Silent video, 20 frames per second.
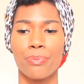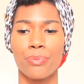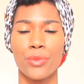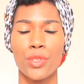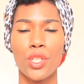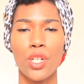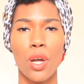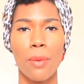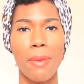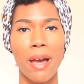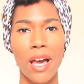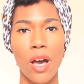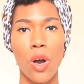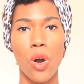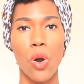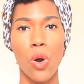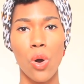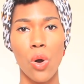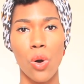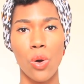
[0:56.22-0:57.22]
you know, my
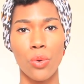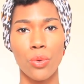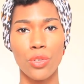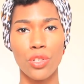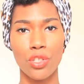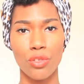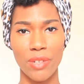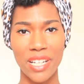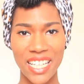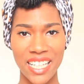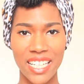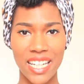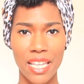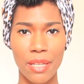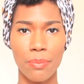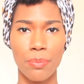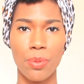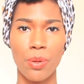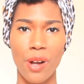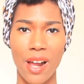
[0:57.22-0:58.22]
whole
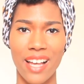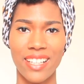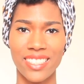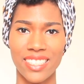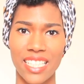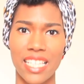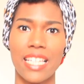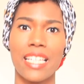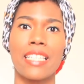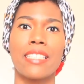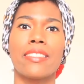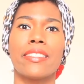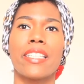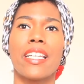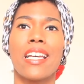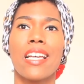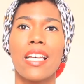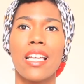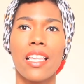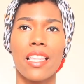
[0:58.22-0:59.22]
straightening process.
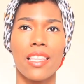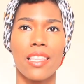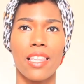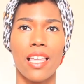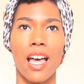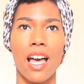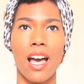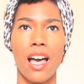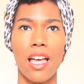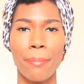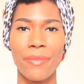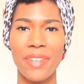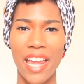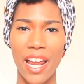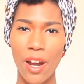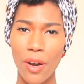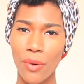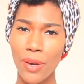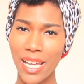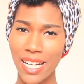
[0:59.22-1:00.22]
I'm
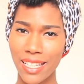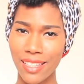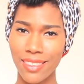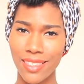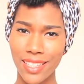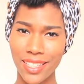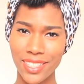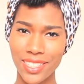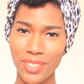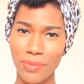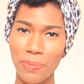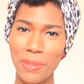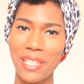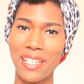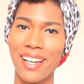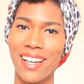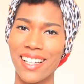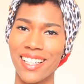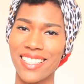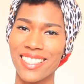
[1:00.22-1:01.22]
narrating this
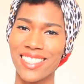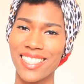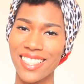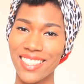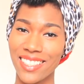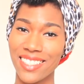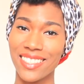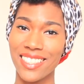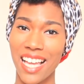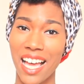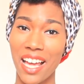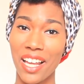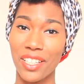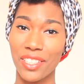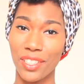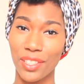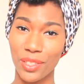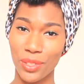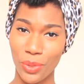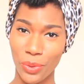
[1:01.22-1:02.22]
because this is not
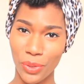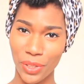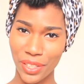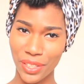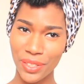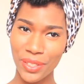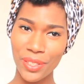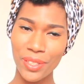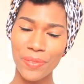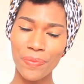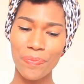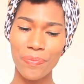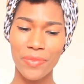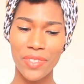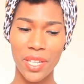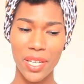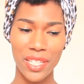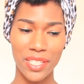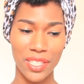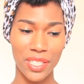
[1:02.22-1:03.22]
a tutorial.
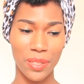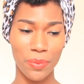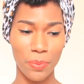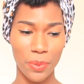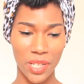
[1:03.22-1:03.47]
It's just